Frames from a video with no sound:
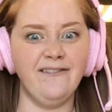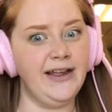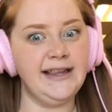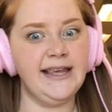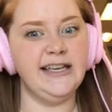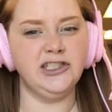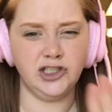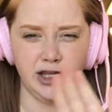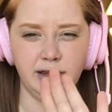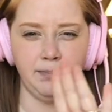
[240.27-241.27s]
vintage
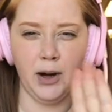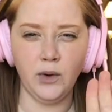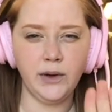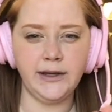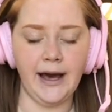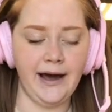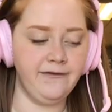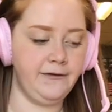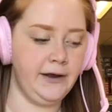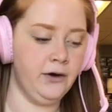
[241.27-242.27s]
polka dot
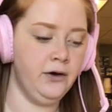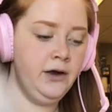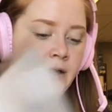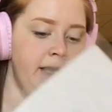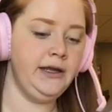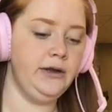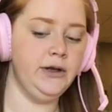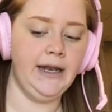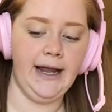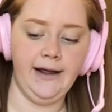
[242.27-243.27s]
feel, you
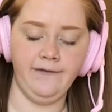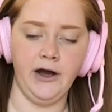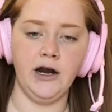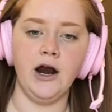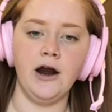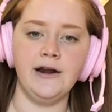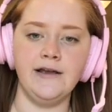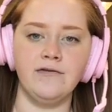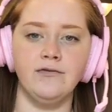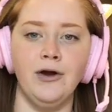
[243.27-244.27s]
love our
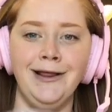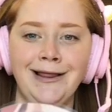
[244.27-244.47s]
artist Roy